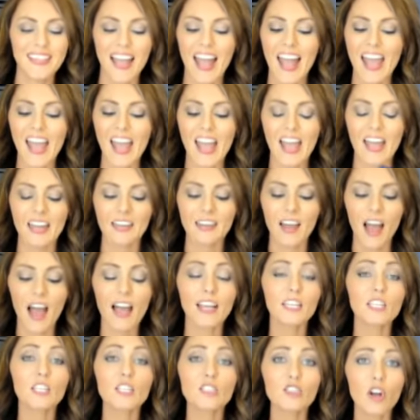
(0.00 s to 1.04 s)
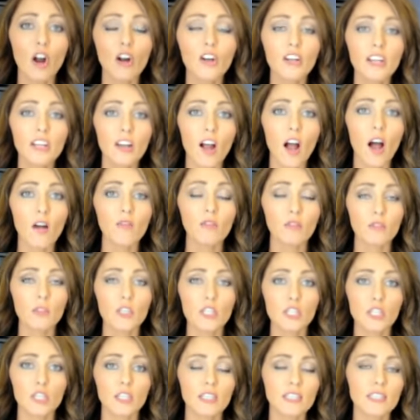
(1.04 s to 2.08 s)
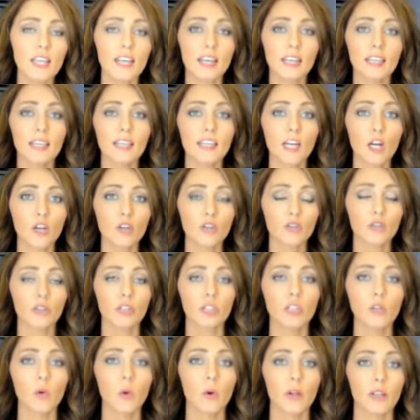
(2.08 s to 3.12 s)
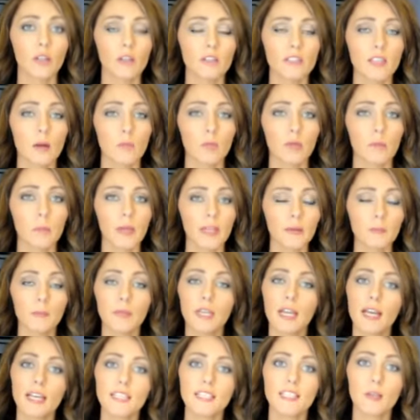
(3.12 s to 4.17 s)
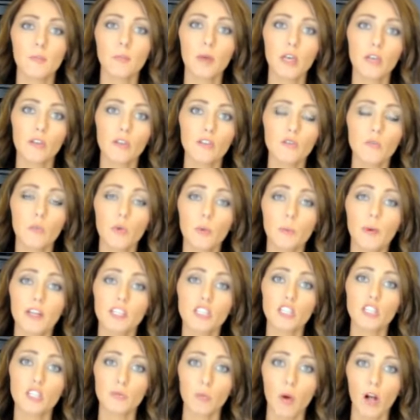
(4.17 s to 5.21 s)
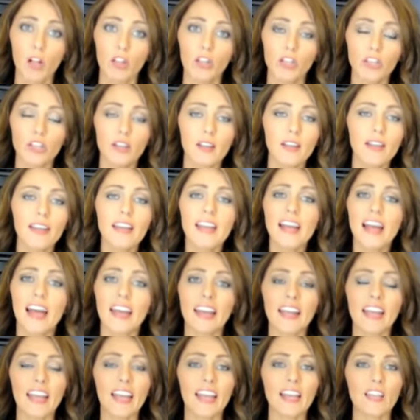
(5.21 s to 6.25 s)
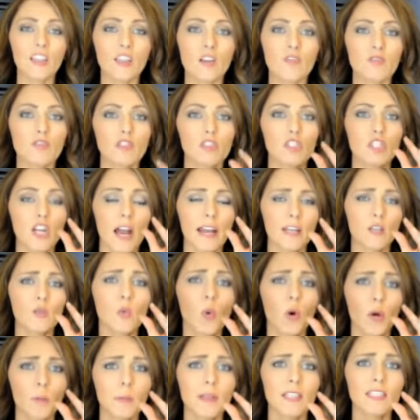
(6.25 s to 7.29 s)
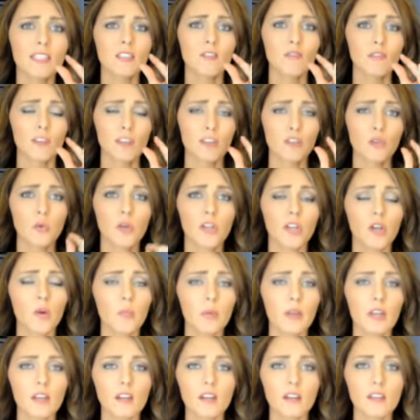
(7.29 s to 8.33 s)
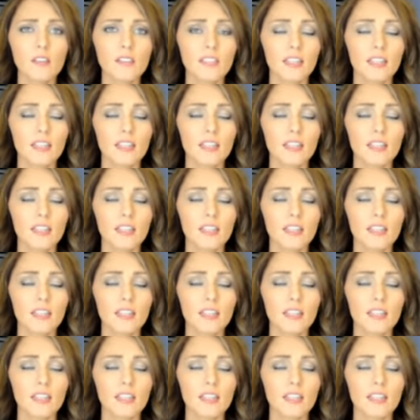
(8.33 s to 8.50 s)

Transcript: And I started off originally taking a krill oil supplement because the pills were much smaller, and I hate those ginormous fish oil pills.